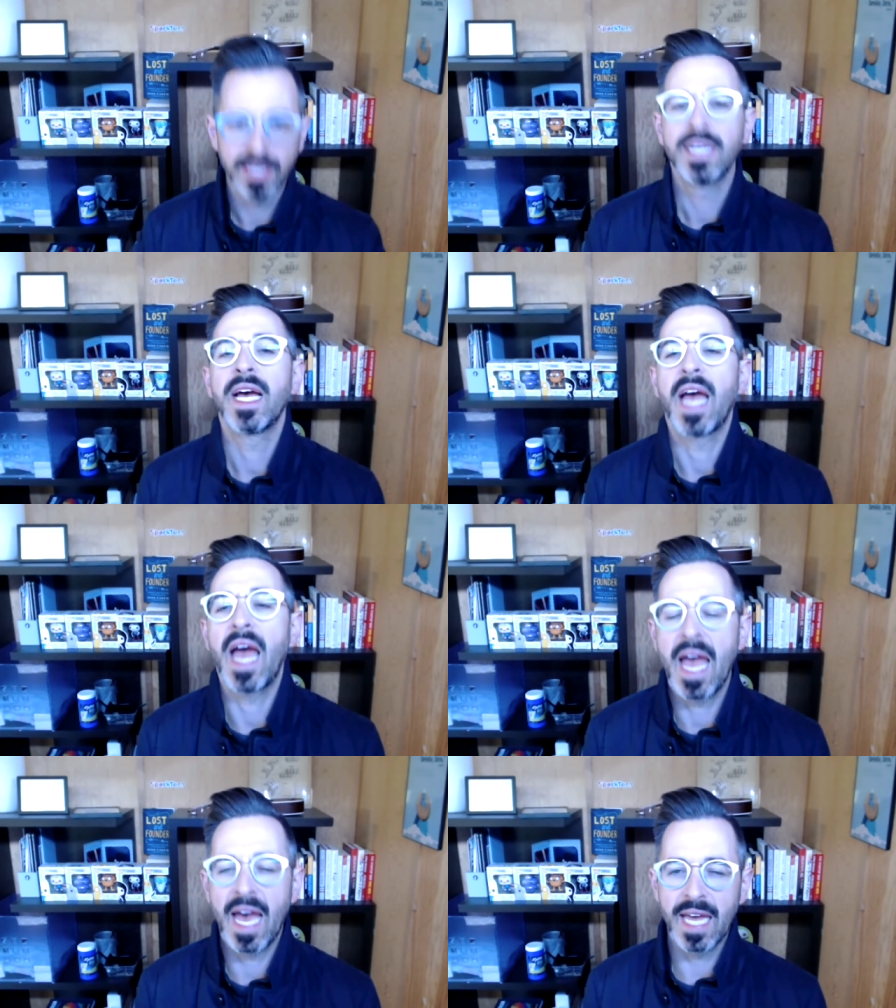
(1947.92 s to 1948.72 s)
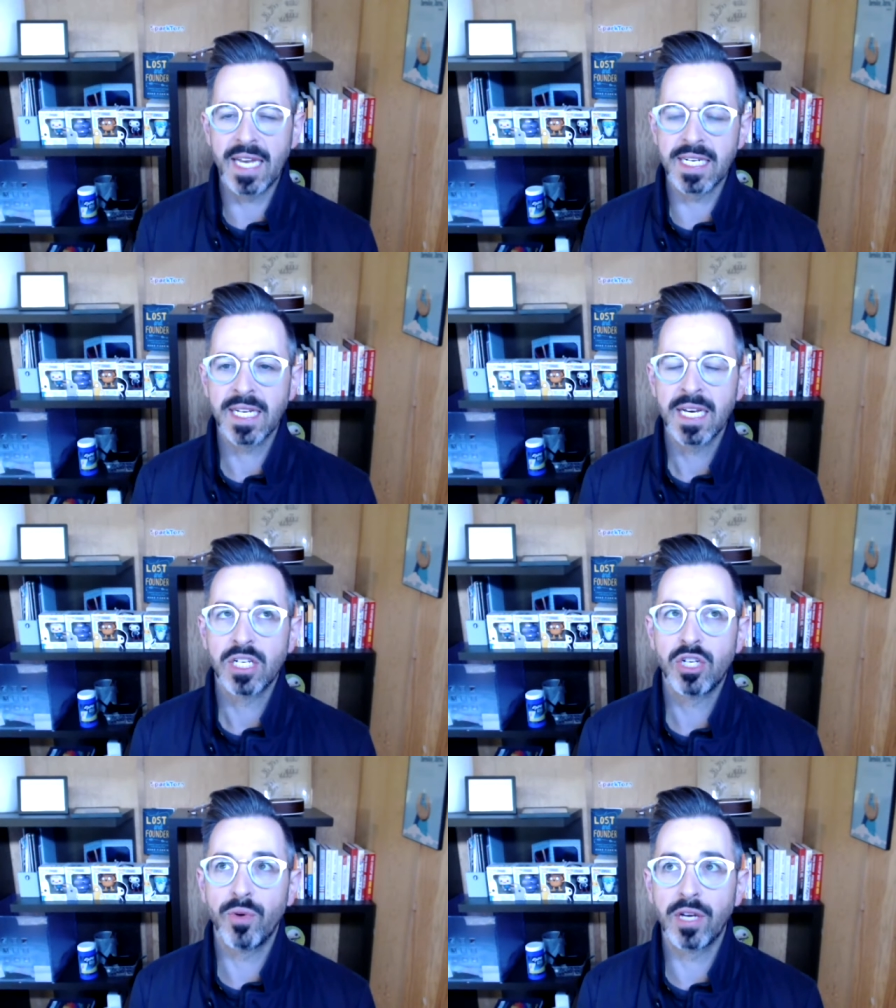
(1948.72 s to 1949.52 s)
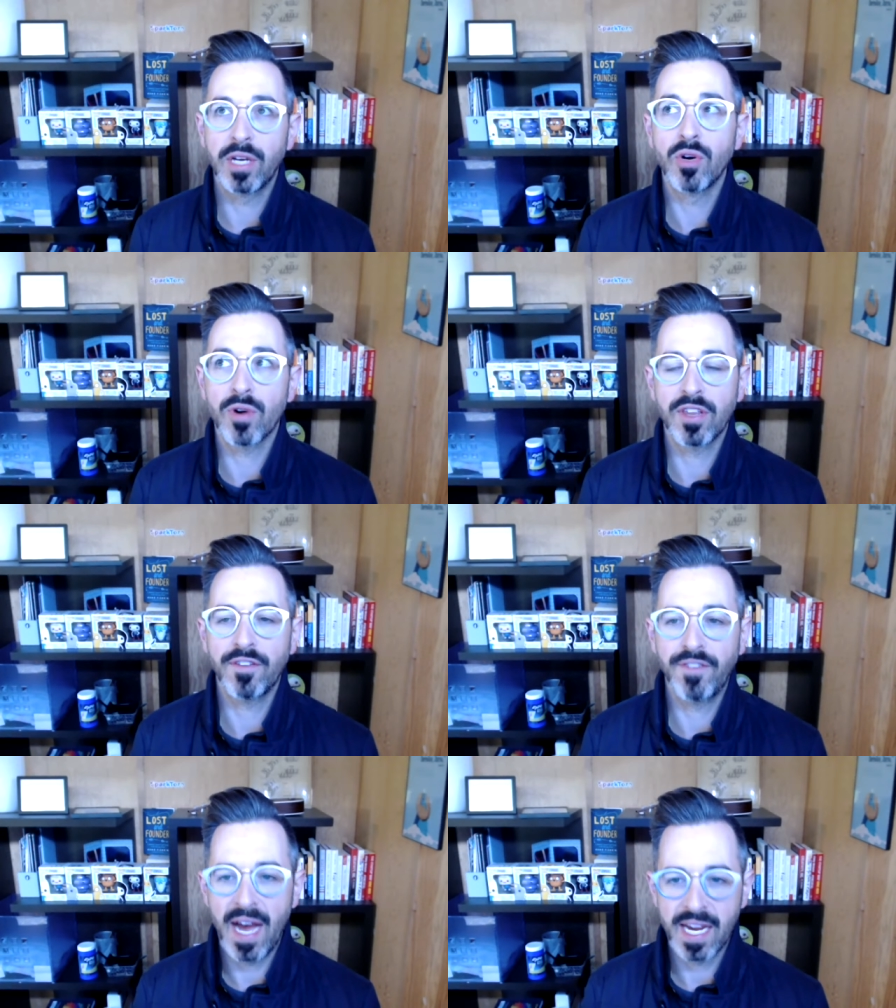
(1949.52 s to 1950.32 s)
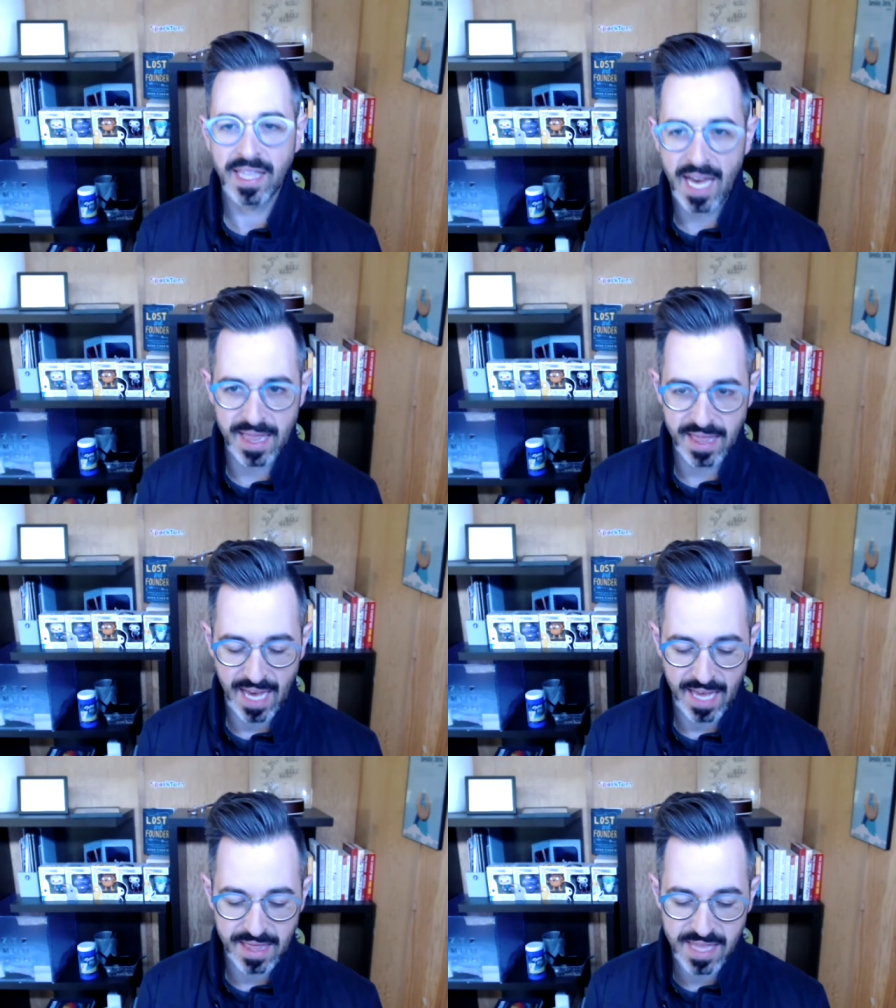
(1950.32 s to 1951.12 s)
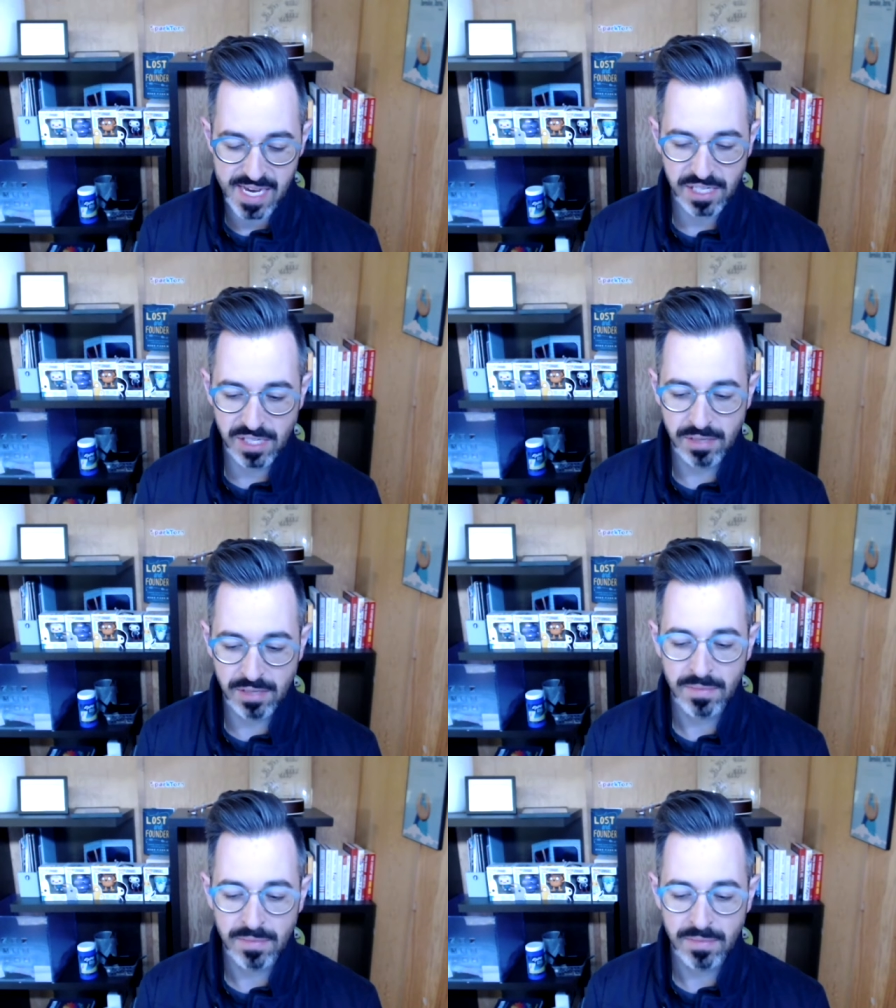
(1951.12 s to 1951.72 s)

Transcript: and to ignore the fact that that this